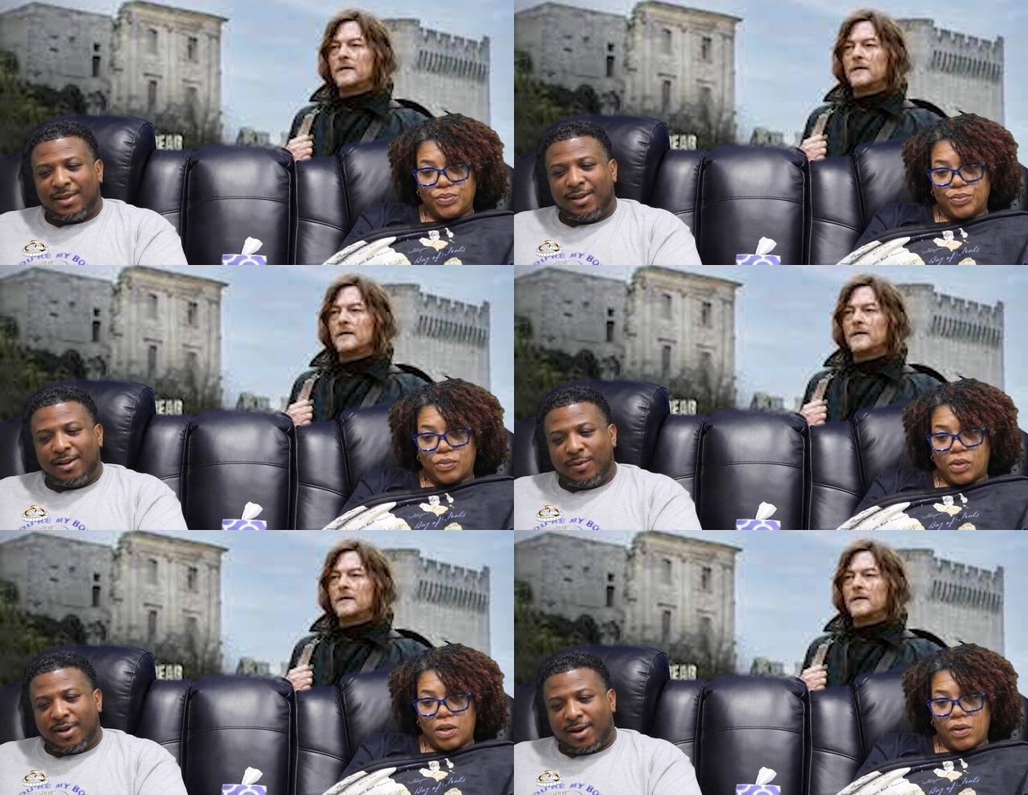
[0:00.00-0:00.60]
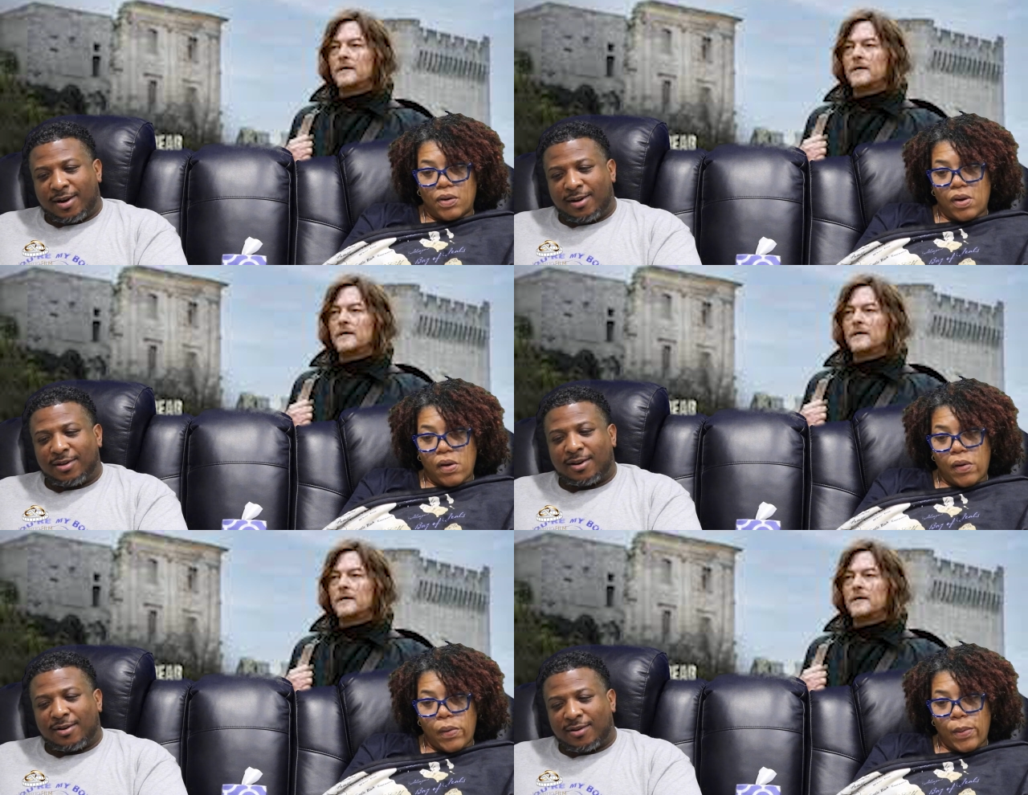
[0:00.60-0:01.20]
Speaker 1: here we are.
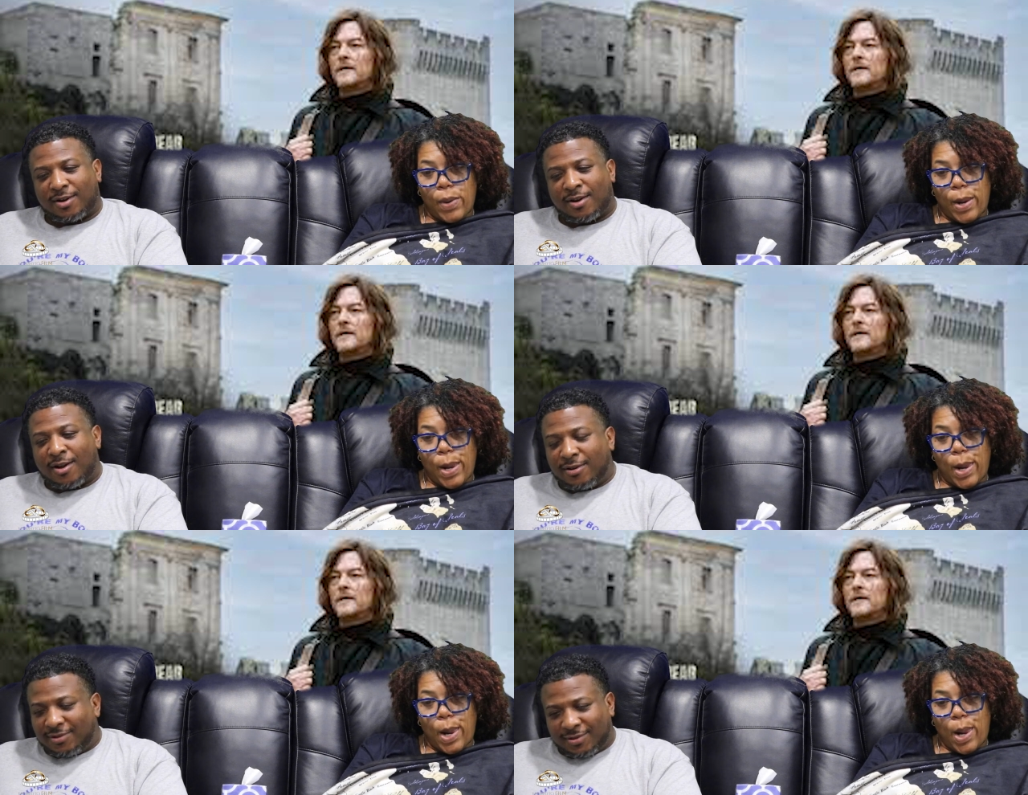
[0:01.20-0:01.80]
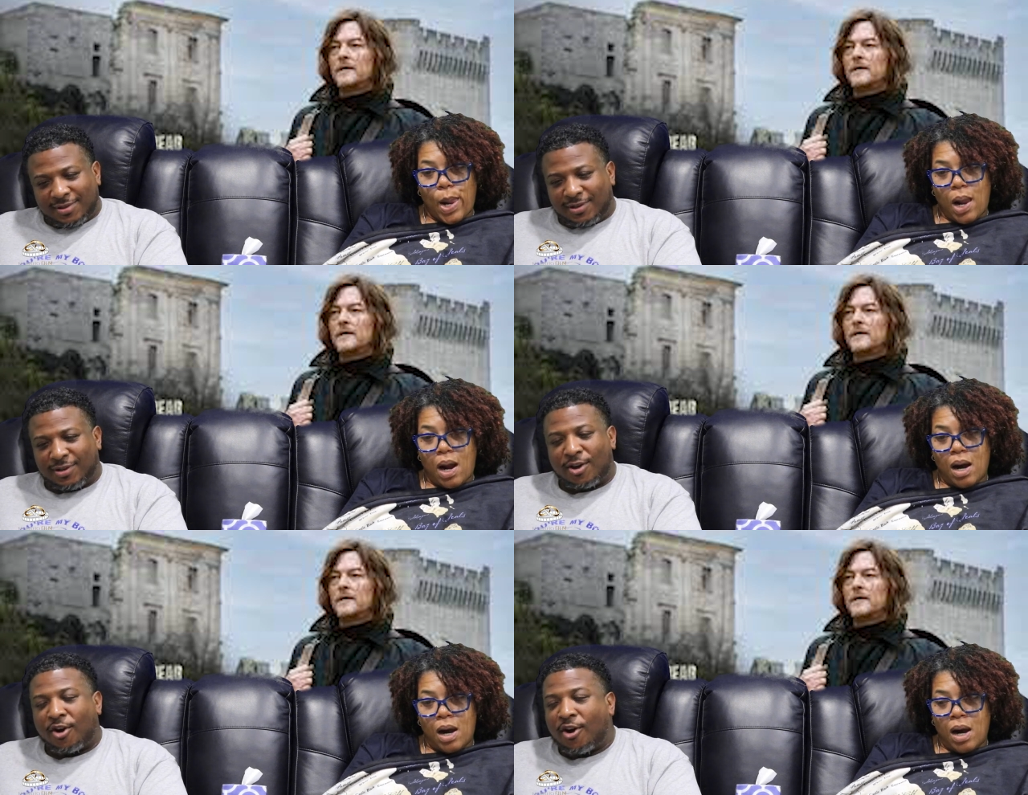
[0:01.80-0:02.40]
Laurent,
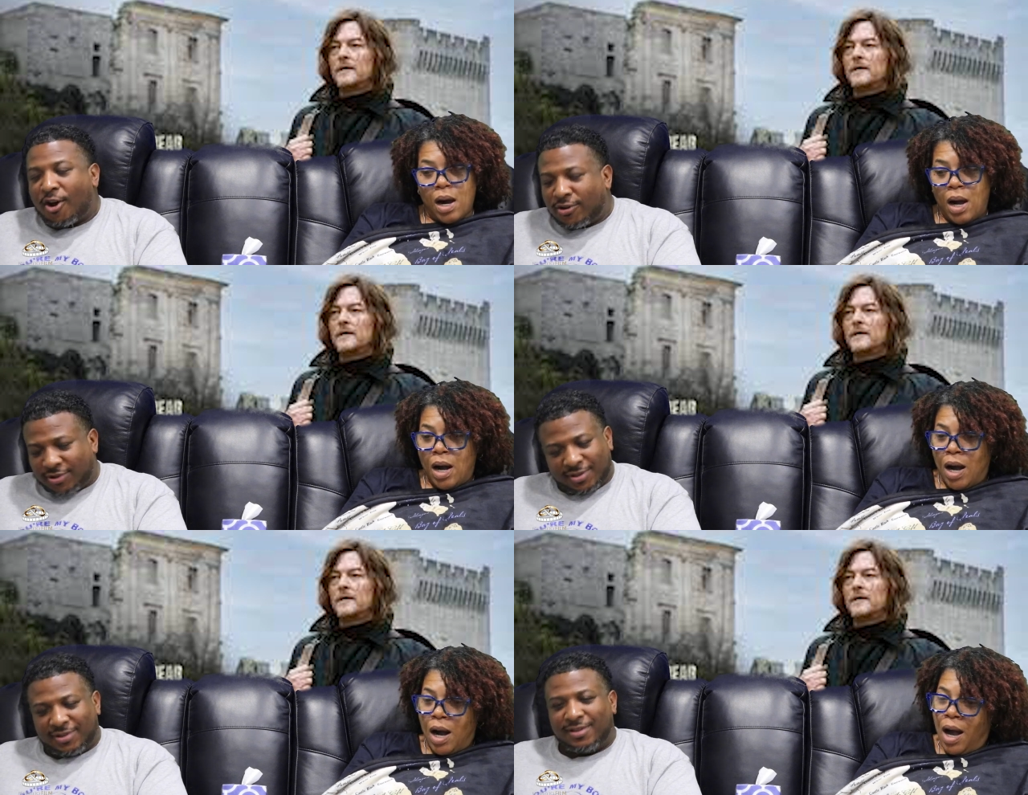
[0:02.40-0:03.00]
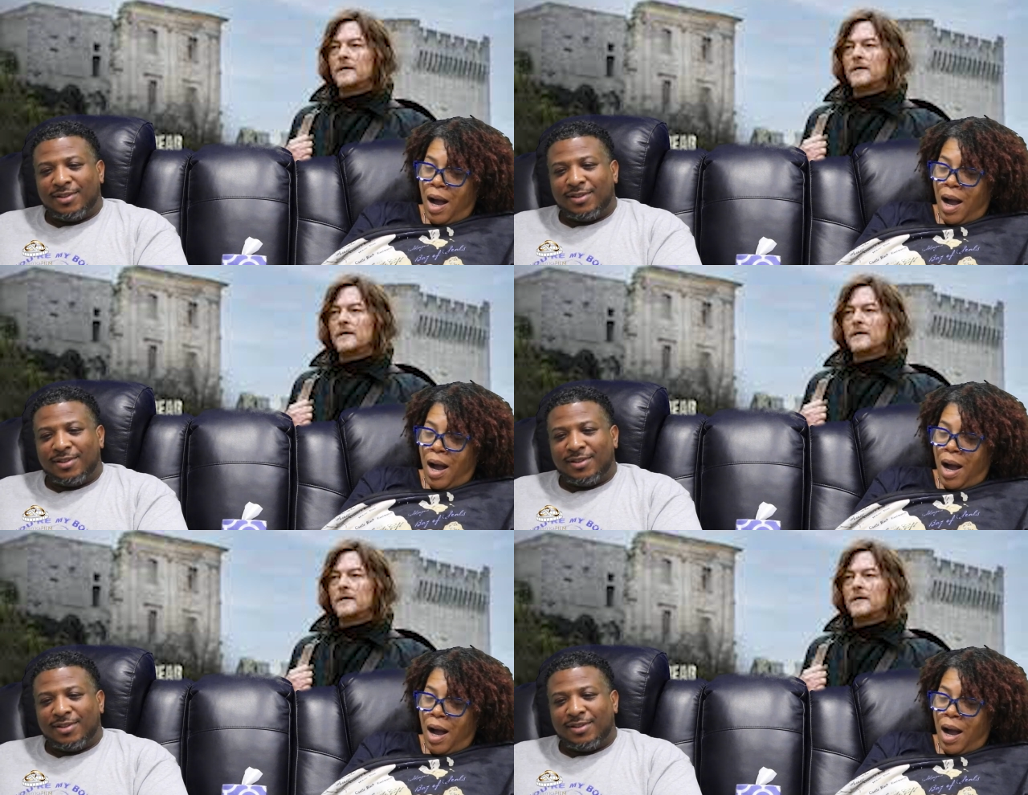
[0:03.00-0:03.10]
Laurent